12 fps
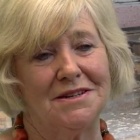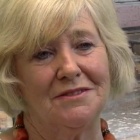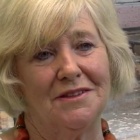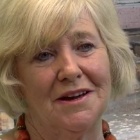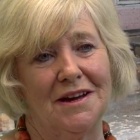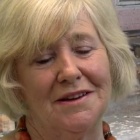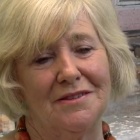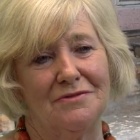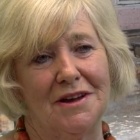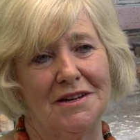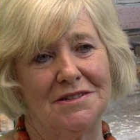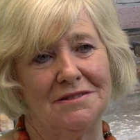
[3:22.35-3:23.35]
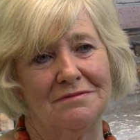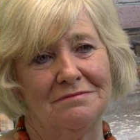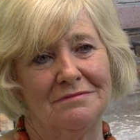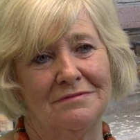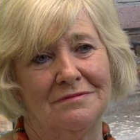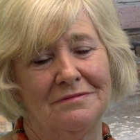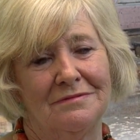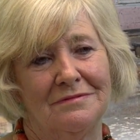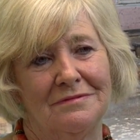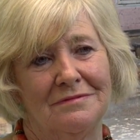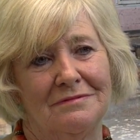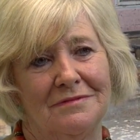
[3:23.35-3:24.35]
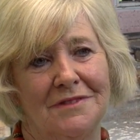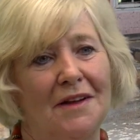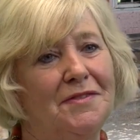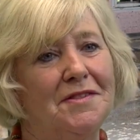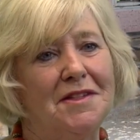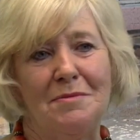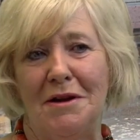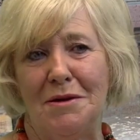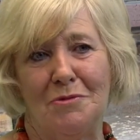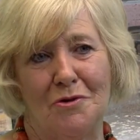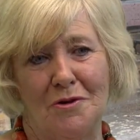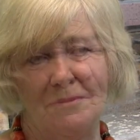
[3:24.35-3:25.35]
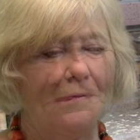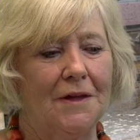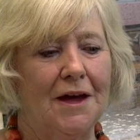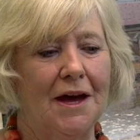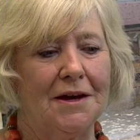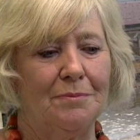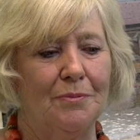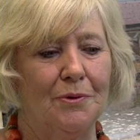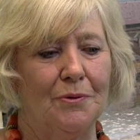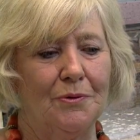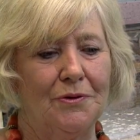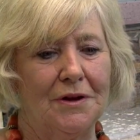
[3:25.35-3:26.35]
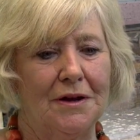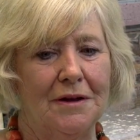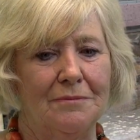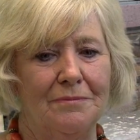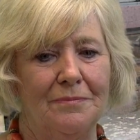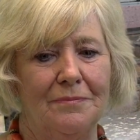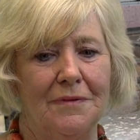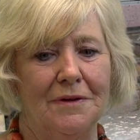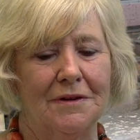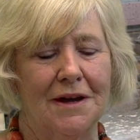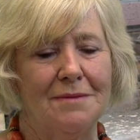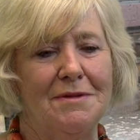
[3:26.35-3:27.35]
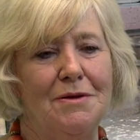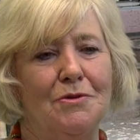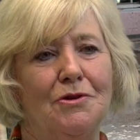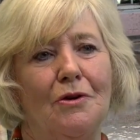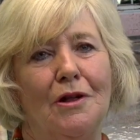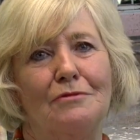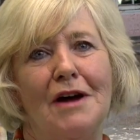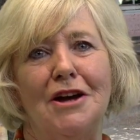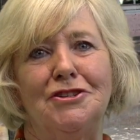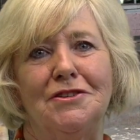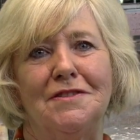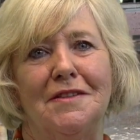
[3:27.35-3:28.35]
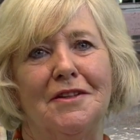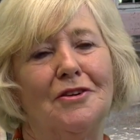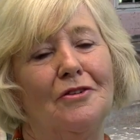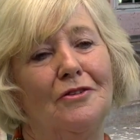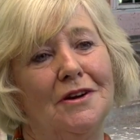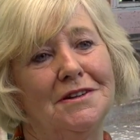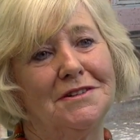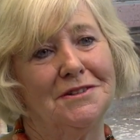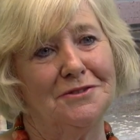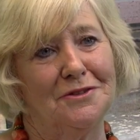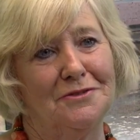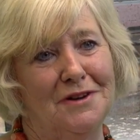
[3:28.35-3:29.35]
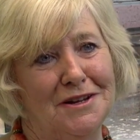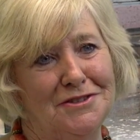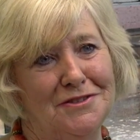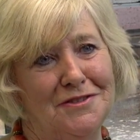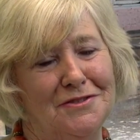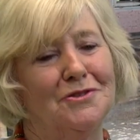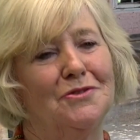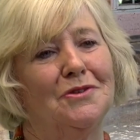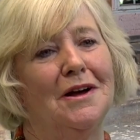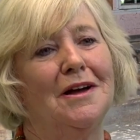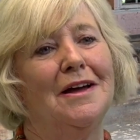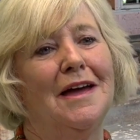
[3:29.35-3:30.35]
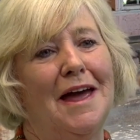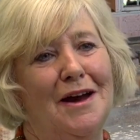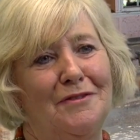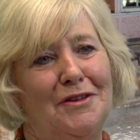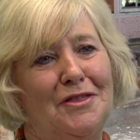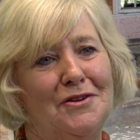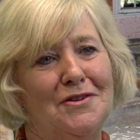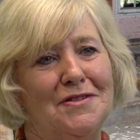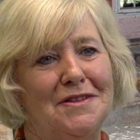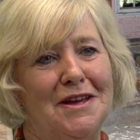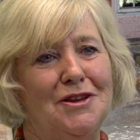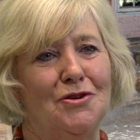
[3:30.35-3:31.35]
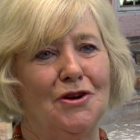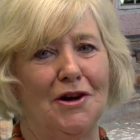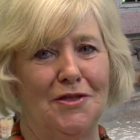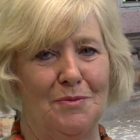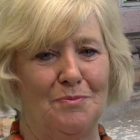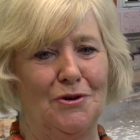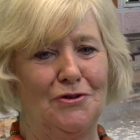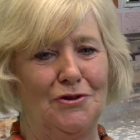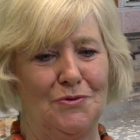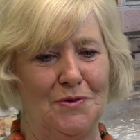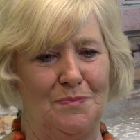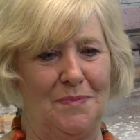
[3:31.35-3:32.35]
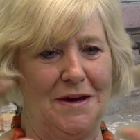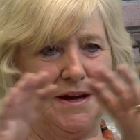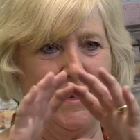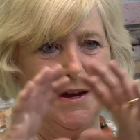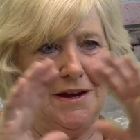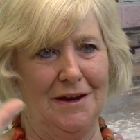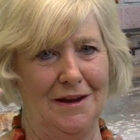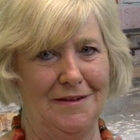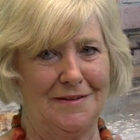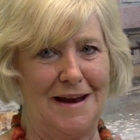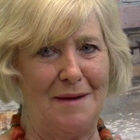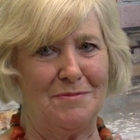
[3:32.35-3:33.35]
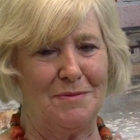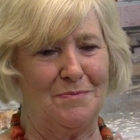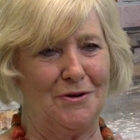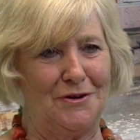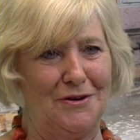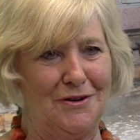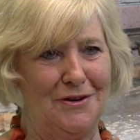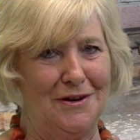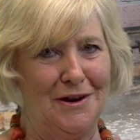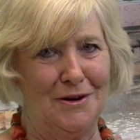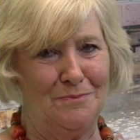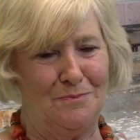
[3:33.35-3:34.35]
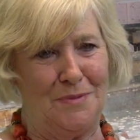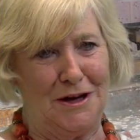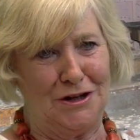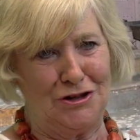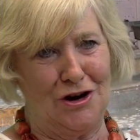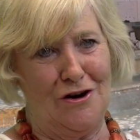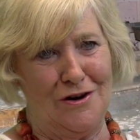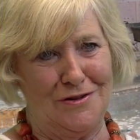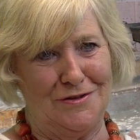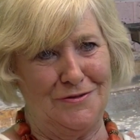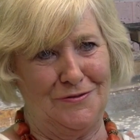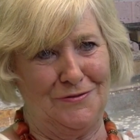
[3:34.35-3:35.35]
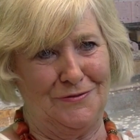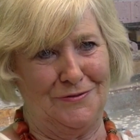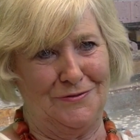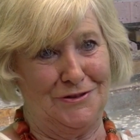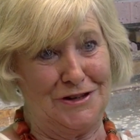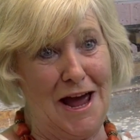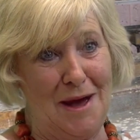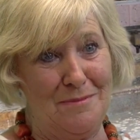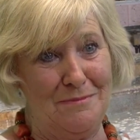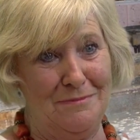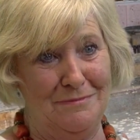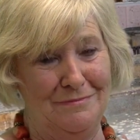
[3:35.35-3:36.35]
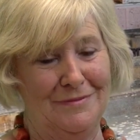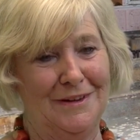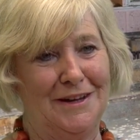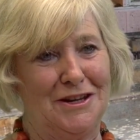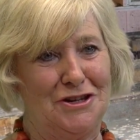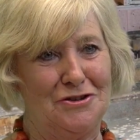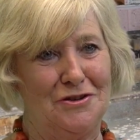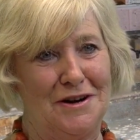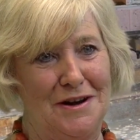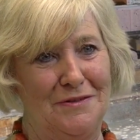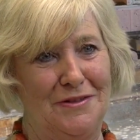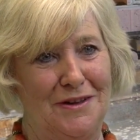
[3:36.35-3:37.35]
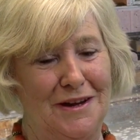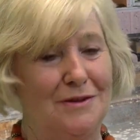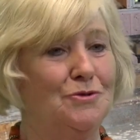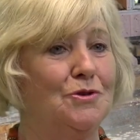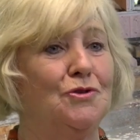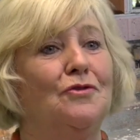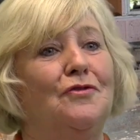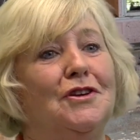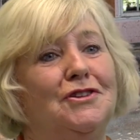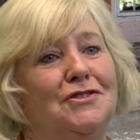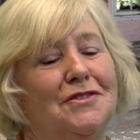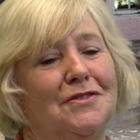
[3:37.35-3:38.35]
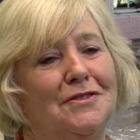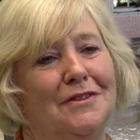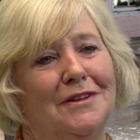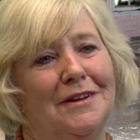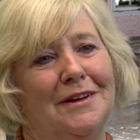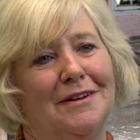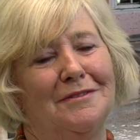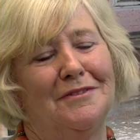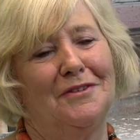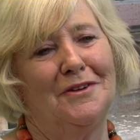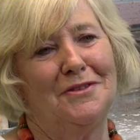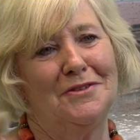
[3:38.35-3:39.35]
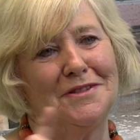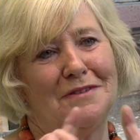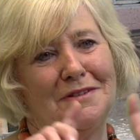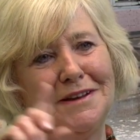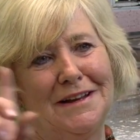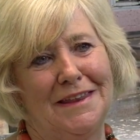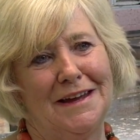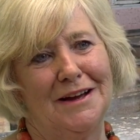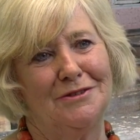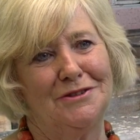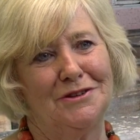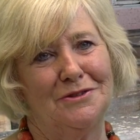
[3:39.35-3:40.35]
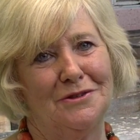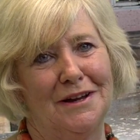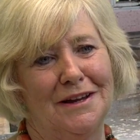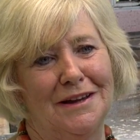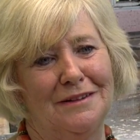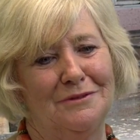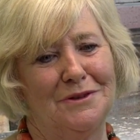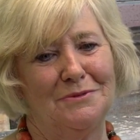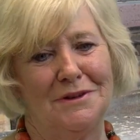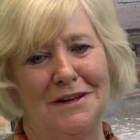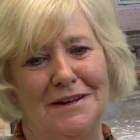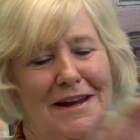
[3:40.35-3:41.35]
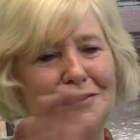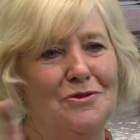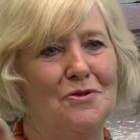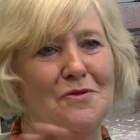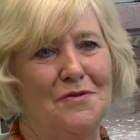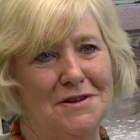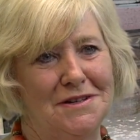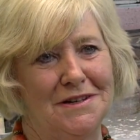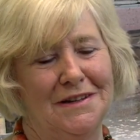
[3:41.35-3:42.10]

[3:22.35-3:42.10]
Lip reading: Now the island is wrecked. Not the same anymore. They had a boat, came in with all the rations, as they called it, you know, the rations. So every Thursday then you got the butter. It was big slabs of butter, big jars of jam, sugar and everything, and you had no fridges. Father used to have a little thing out, you know, like with a net over it.